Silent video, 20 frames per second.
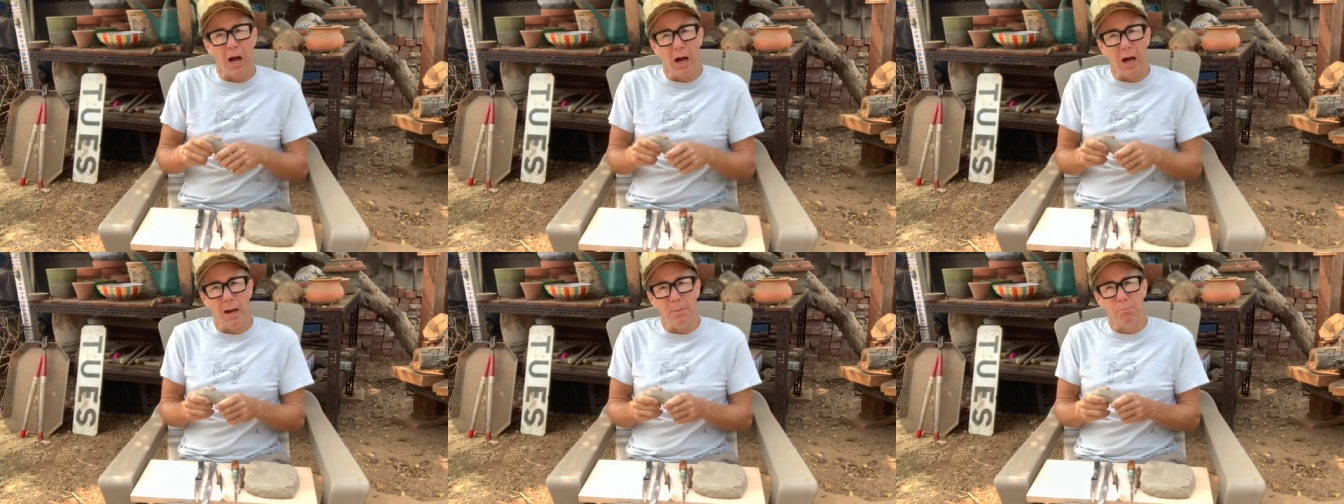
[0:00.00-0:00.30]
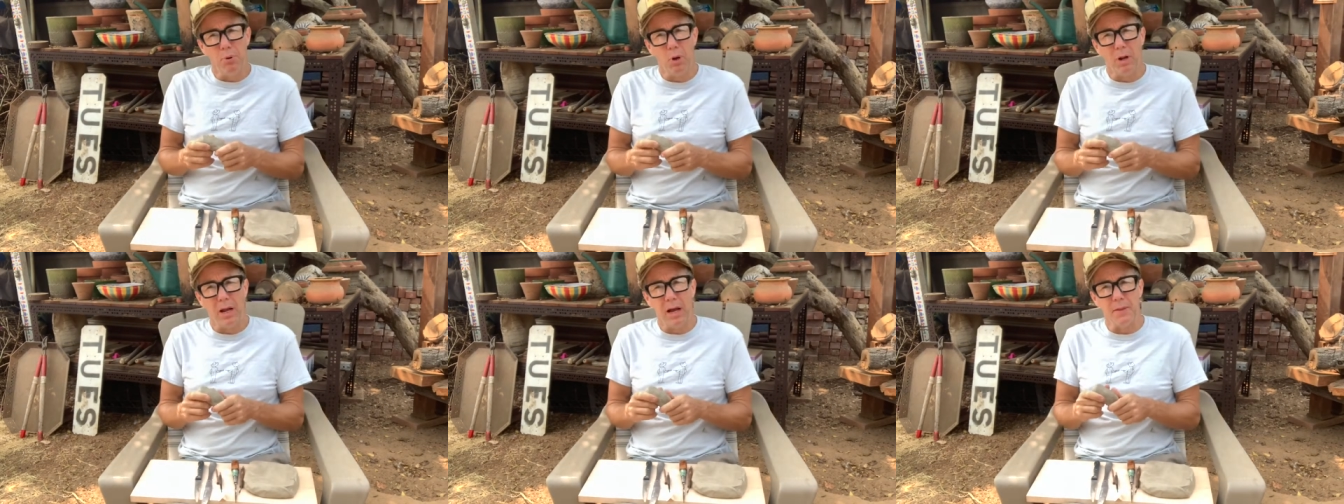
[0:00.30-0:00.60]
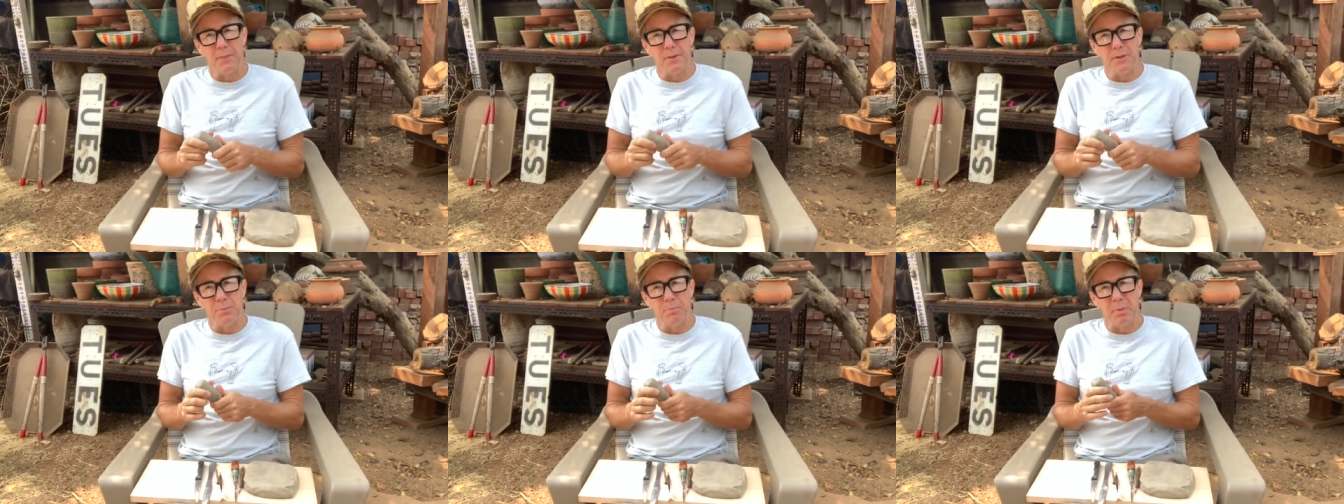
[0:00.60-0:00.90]
I put
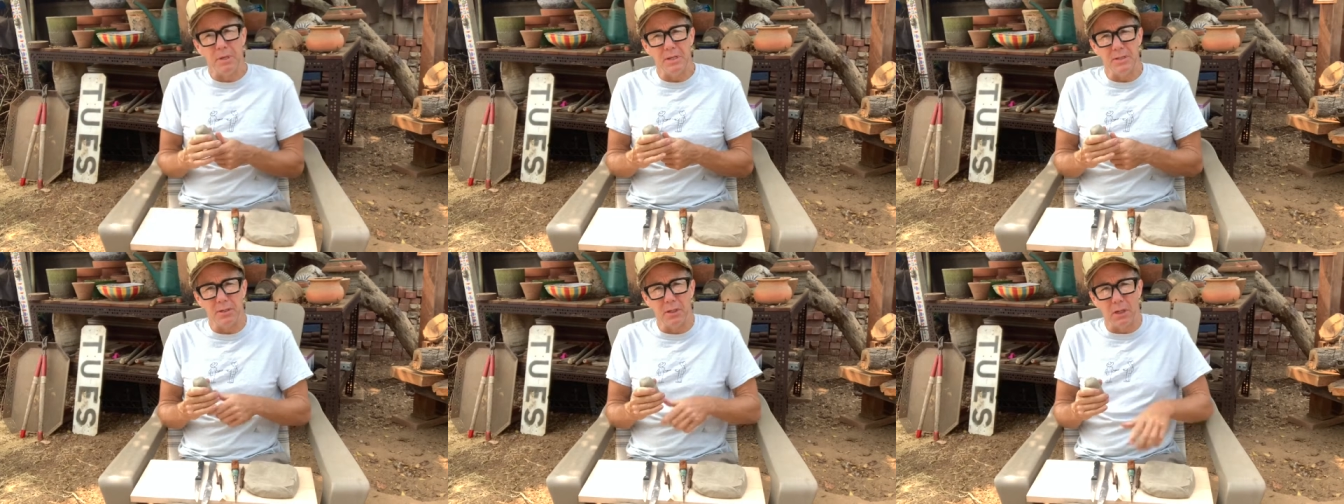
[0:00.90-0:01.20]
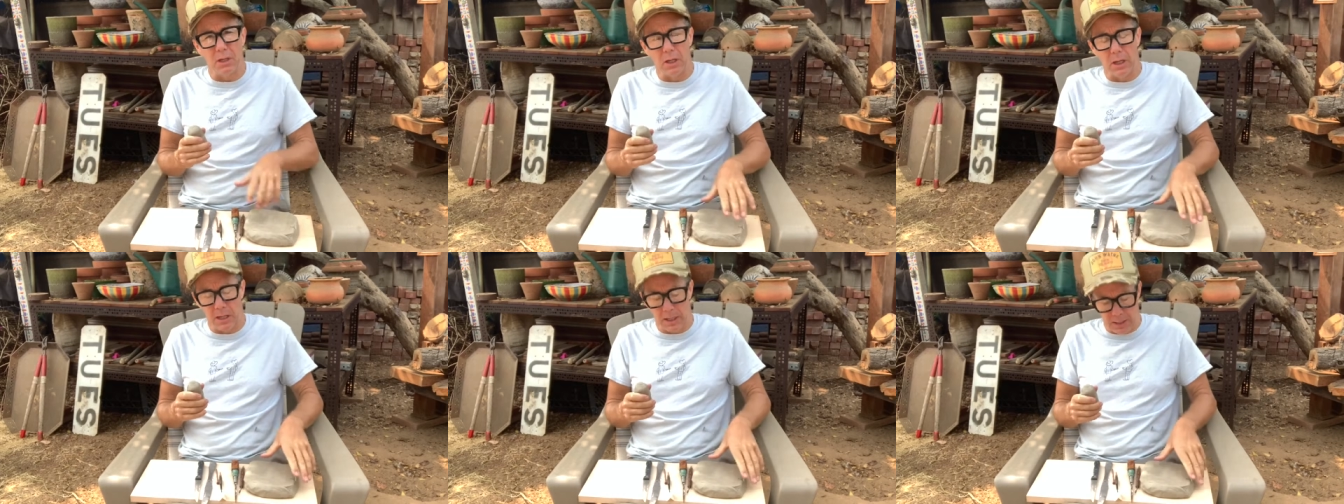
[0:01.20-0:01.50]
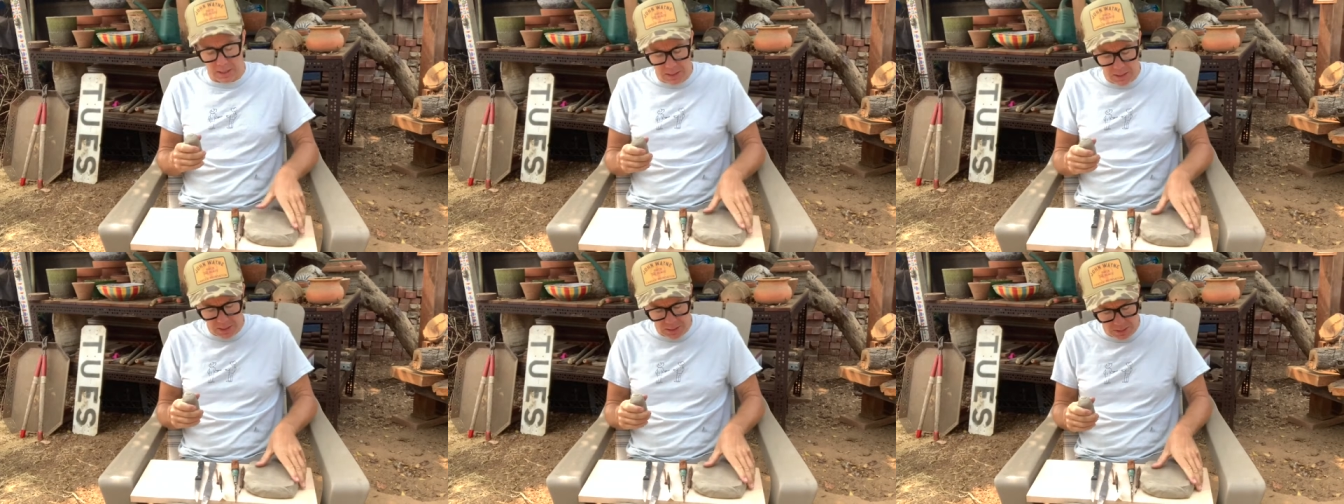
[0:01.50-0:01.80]
out this piece of
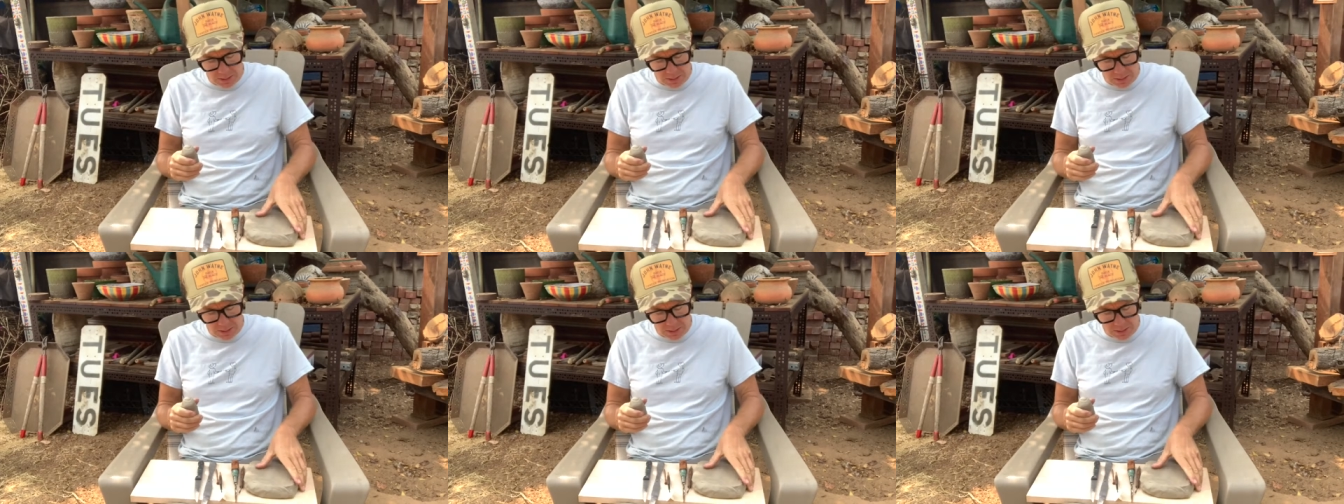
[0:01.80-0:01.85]
clay